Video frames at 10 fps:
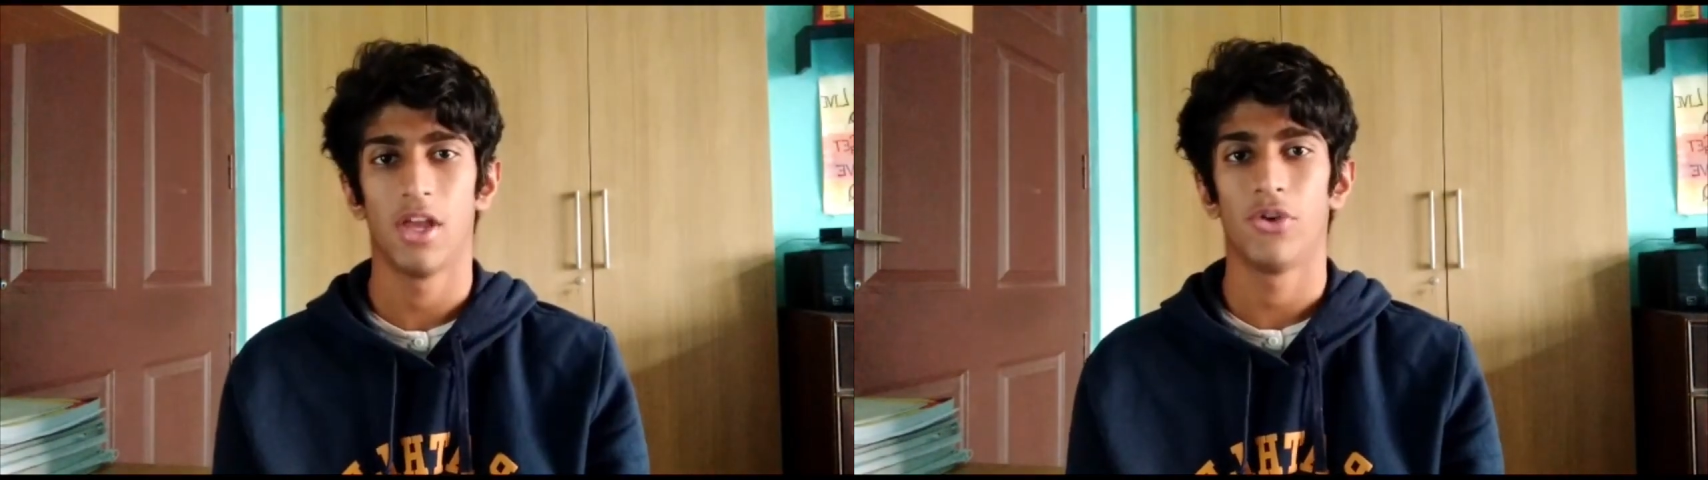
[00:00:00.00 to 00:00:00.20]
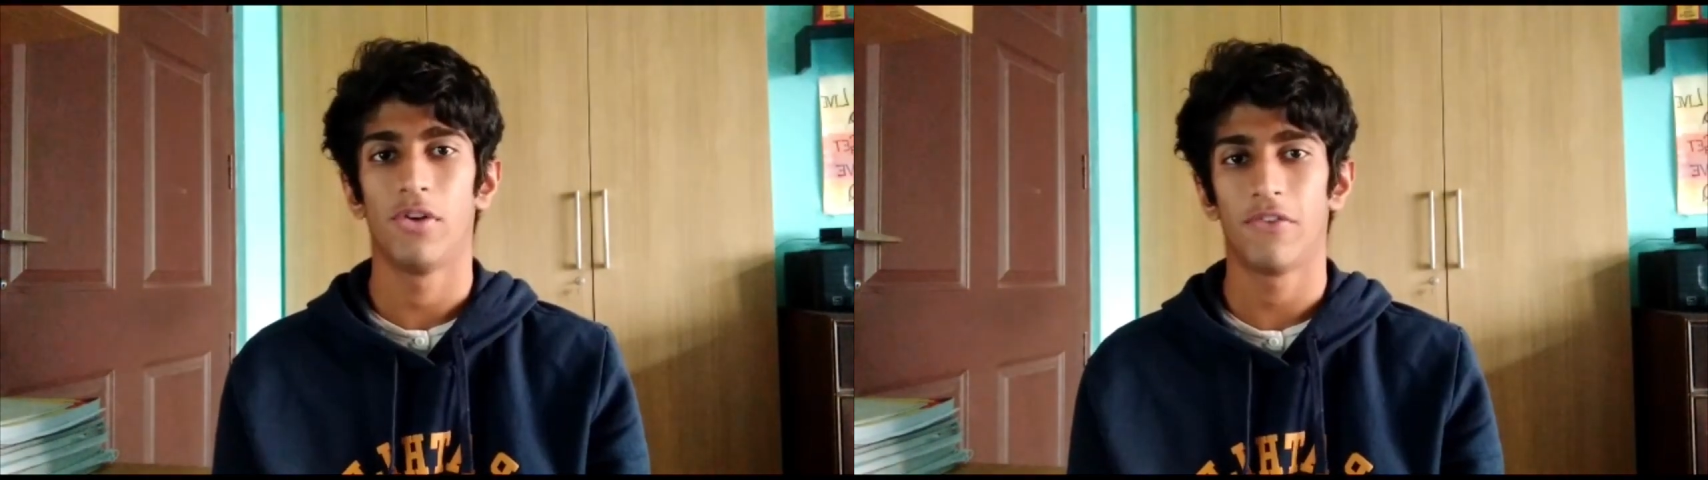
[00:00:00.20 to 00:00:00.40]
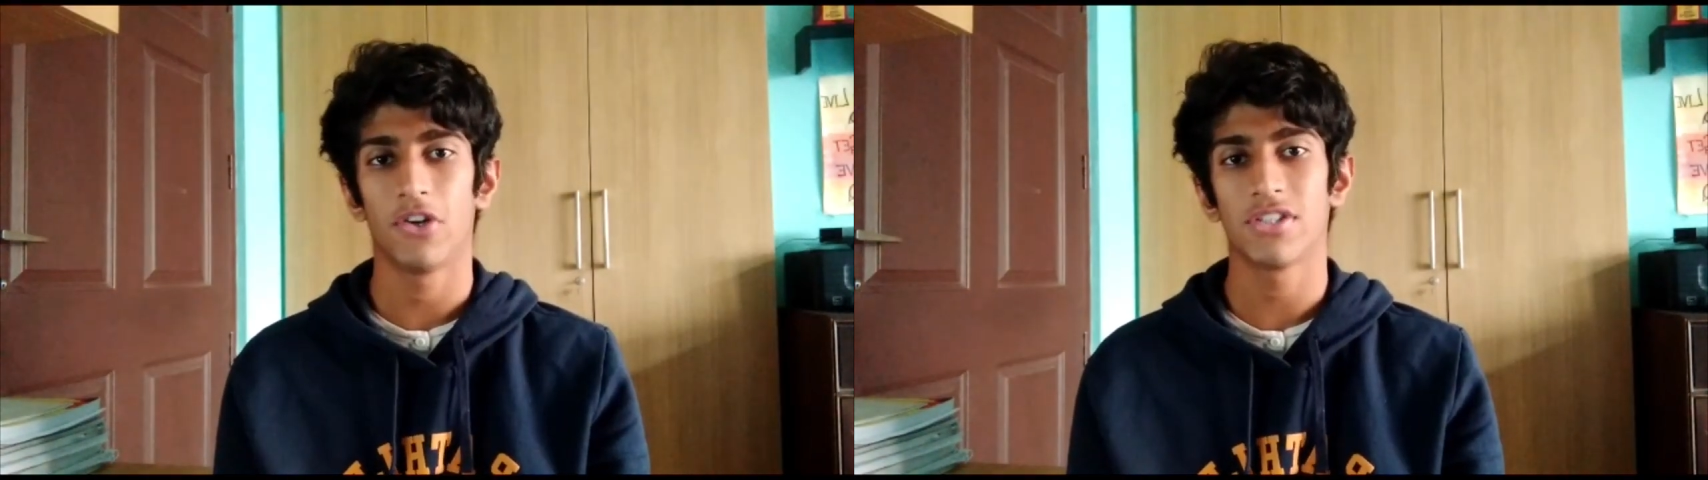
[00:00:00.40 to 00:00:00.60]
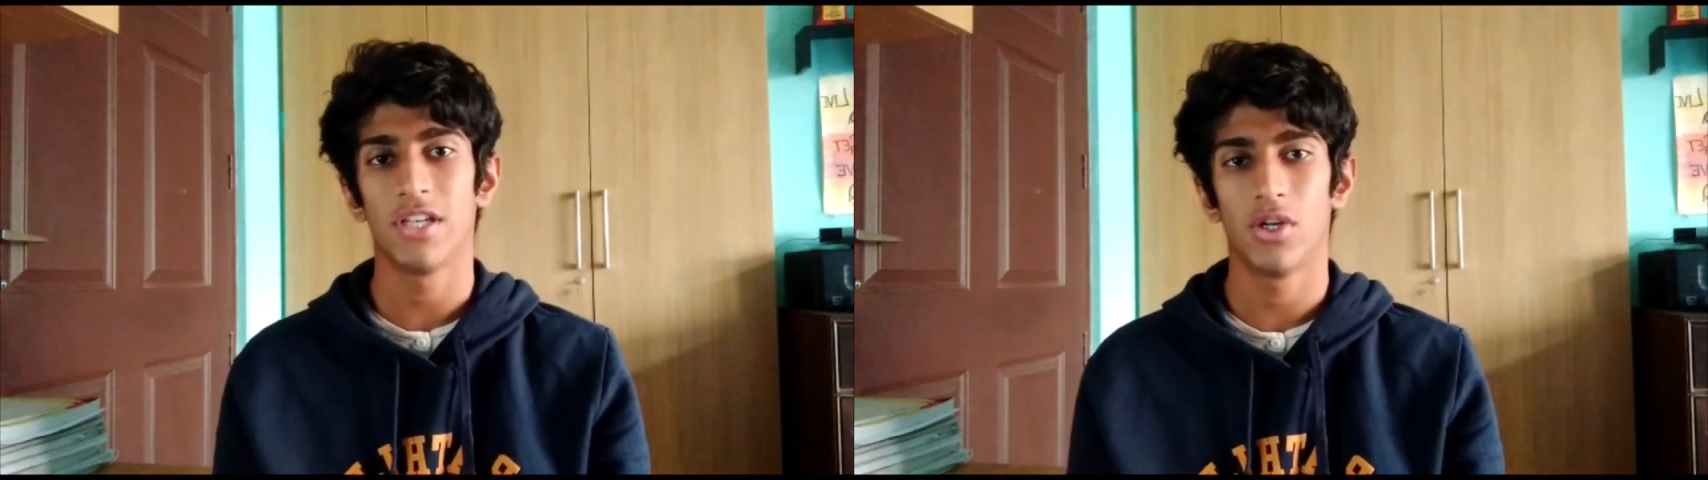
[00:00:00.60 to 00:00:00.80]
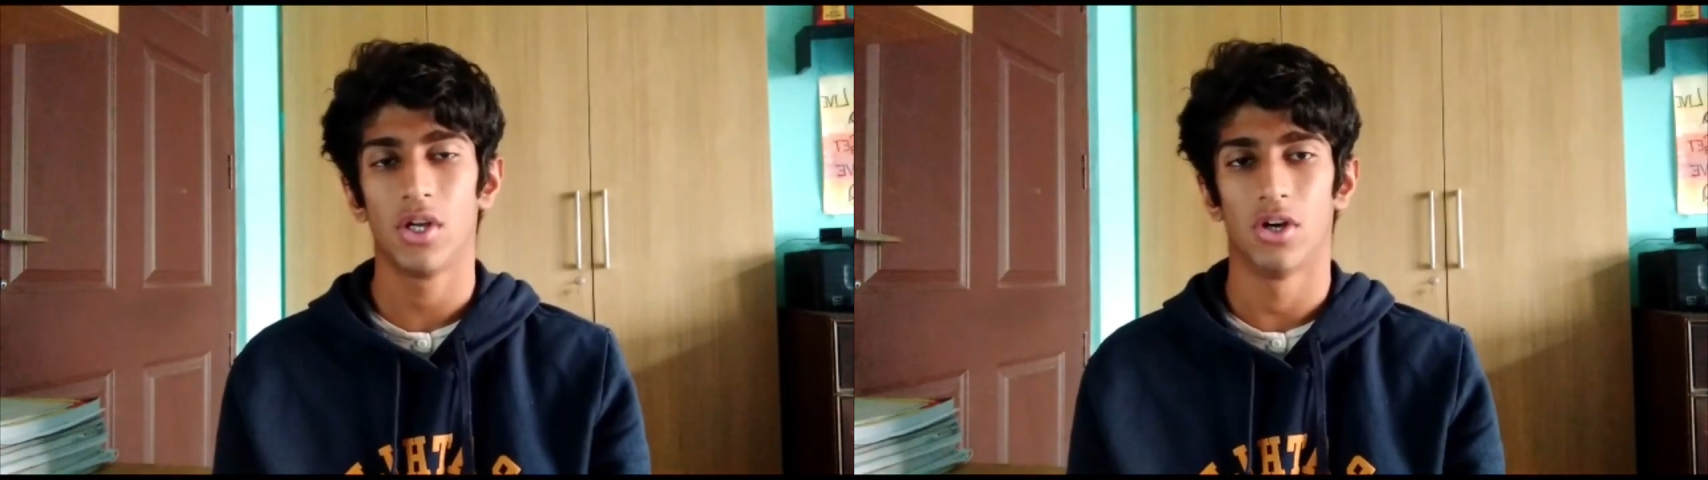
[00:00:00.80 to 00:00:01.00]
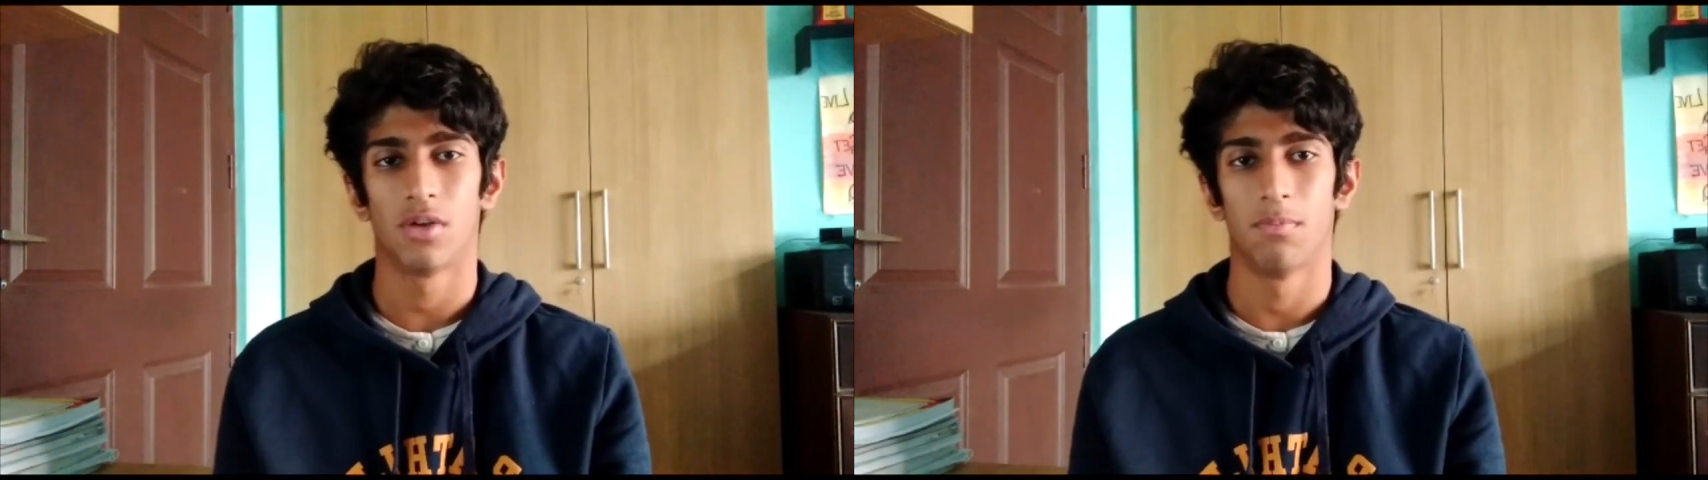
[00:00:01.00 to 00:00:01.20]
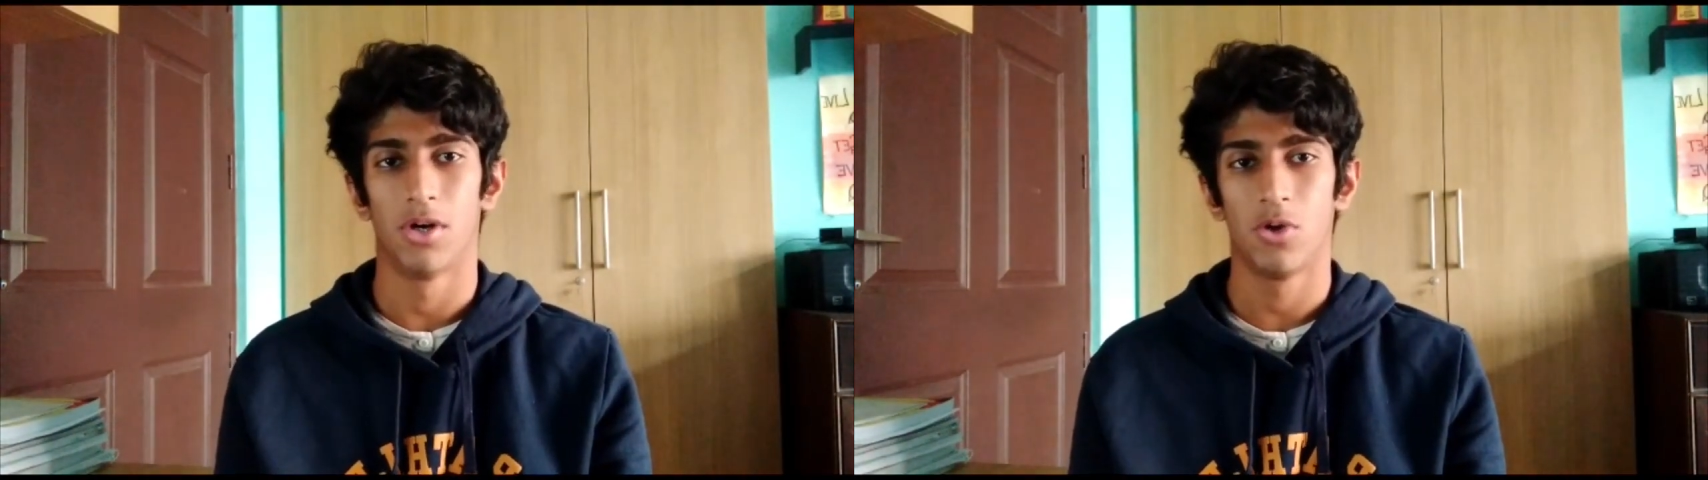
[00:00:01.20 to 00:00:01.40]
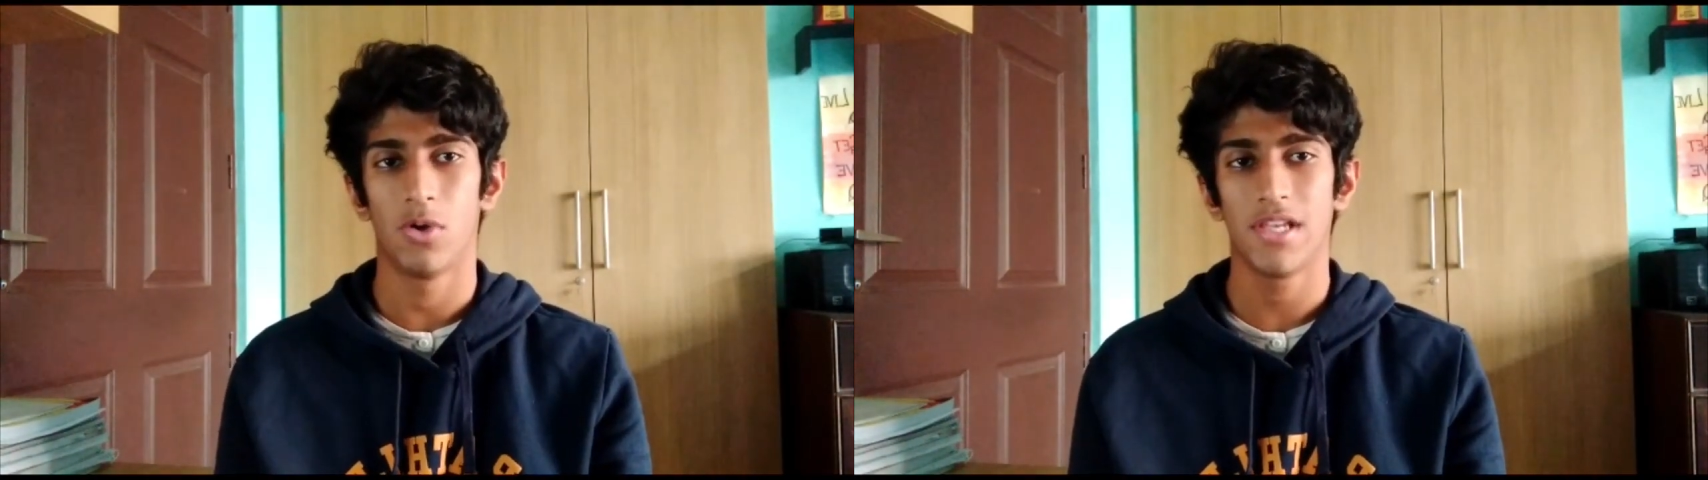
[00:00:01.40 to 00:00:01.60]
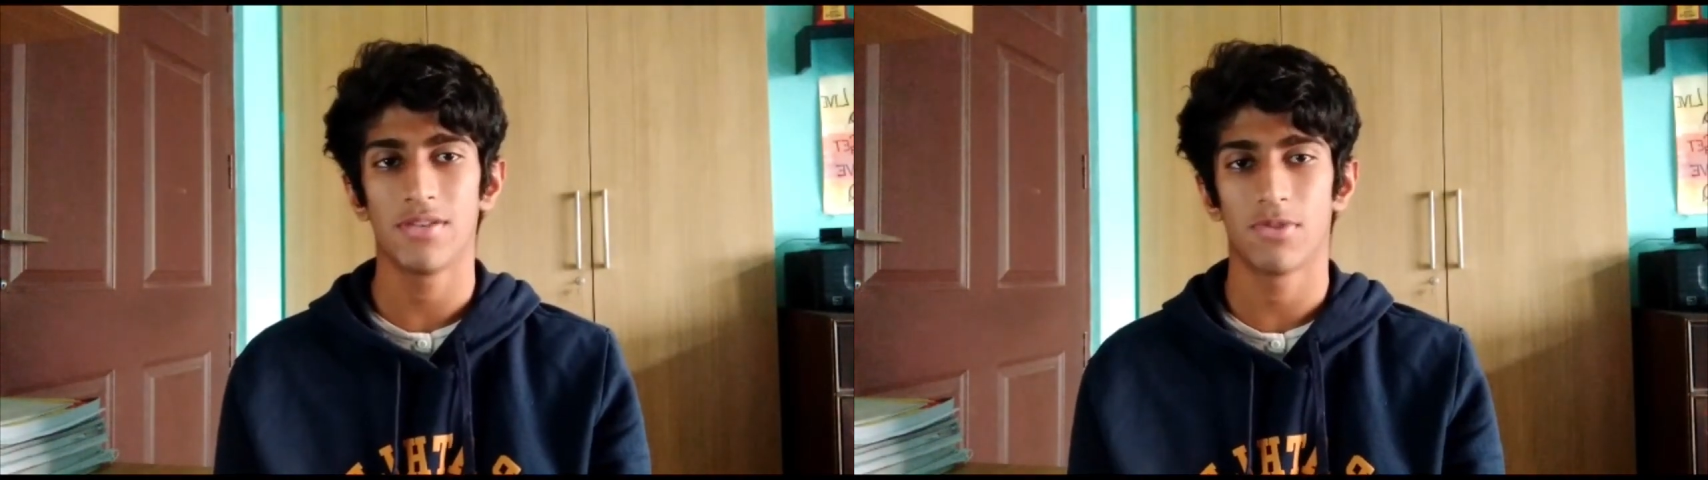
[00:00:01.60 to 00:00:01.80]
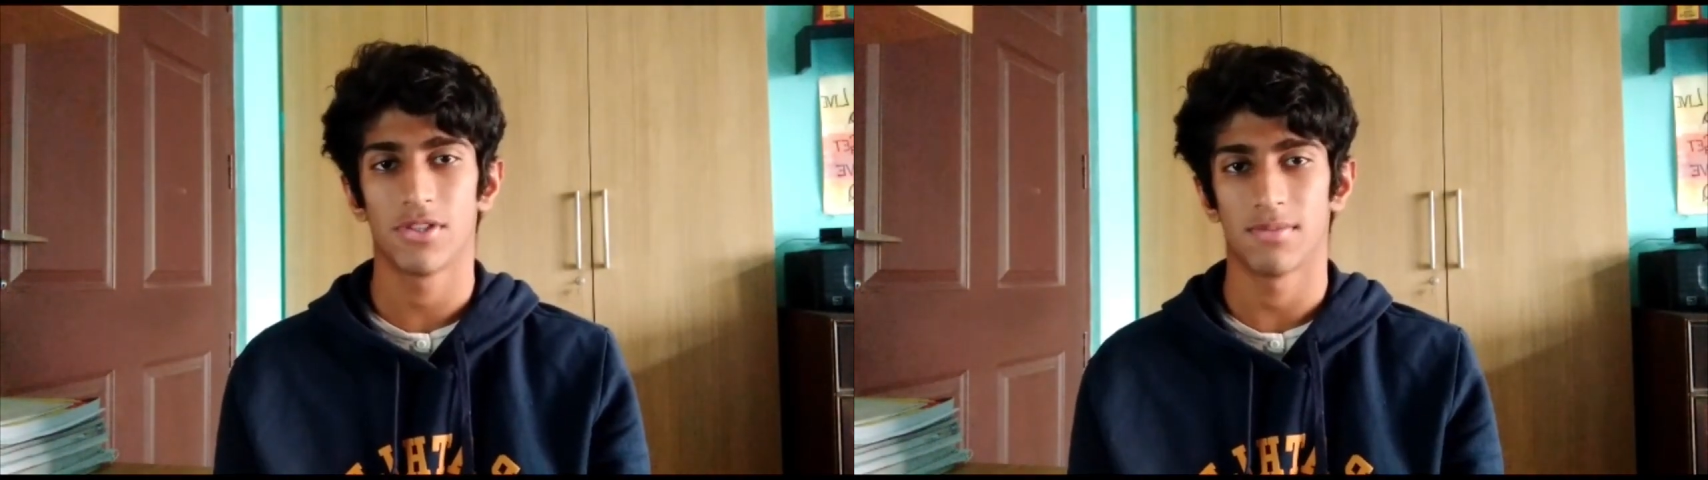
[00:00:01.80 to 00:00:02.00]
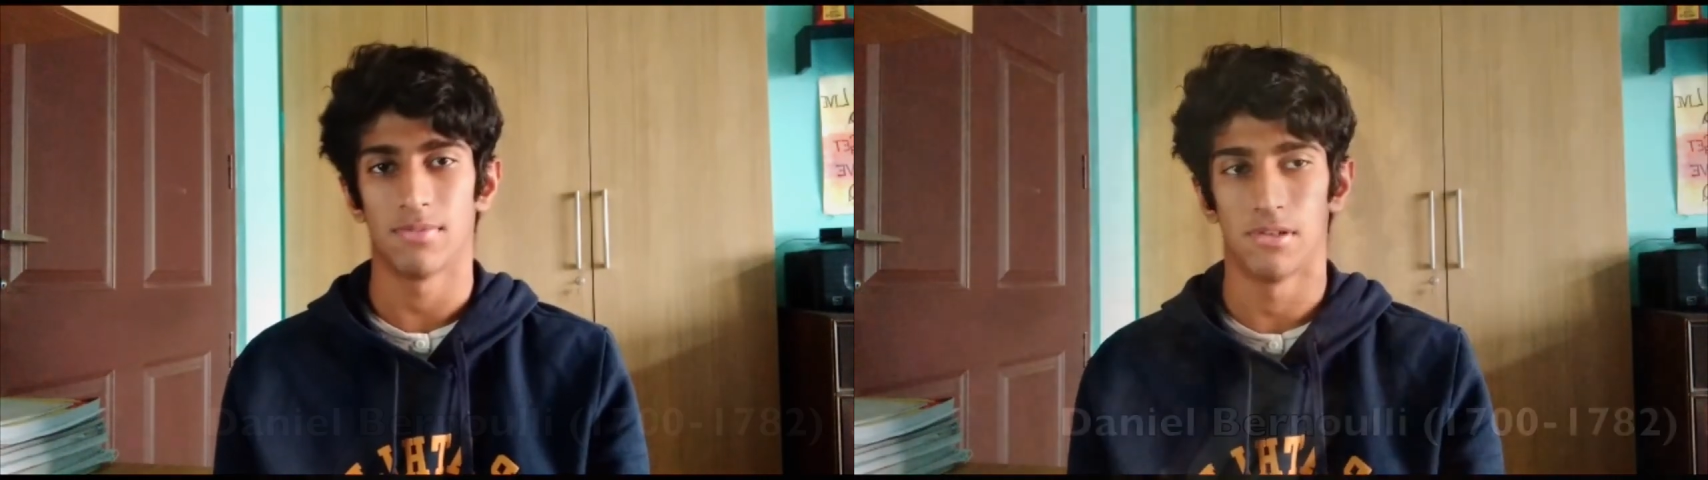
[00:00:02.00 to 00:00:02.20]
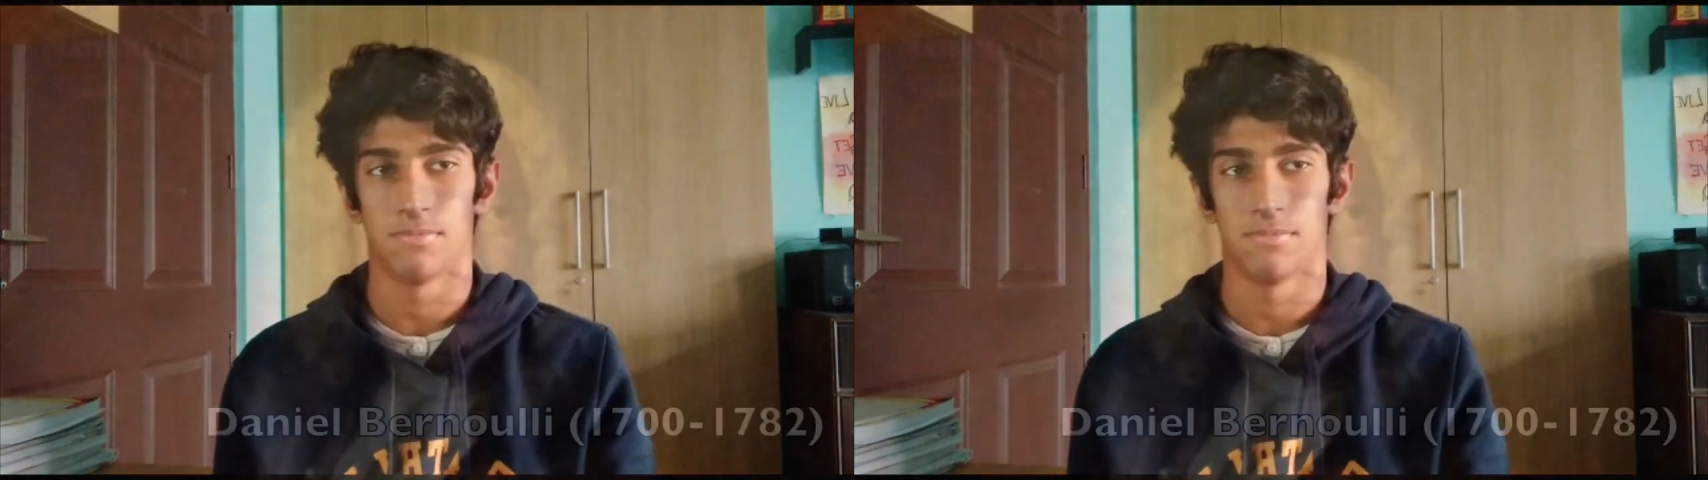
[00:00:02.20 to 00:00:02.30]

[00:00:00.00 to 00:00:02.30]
you'll first need to learn Bernoulli's principle.